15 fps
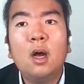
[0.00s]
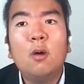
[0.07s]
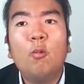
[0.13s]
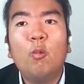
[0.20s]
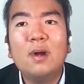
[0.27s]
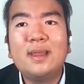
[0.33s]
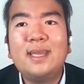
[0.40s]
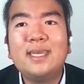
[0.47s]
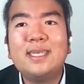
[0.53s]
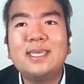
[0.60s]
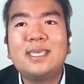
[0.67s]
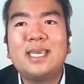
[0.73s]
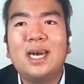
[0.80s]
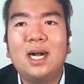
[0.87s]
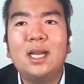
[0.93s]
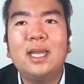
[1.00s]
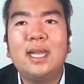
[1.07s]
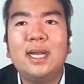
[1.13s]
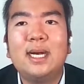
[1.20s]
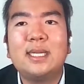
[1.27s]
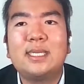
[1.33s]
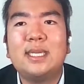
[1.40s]
What this is telling
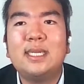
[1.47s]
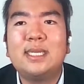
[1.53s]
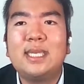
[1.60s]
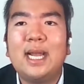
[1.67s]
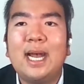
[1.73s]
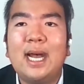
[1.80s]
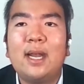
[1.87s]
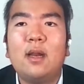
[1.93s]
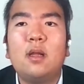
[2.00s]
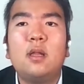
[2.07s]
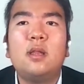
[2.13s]
us is that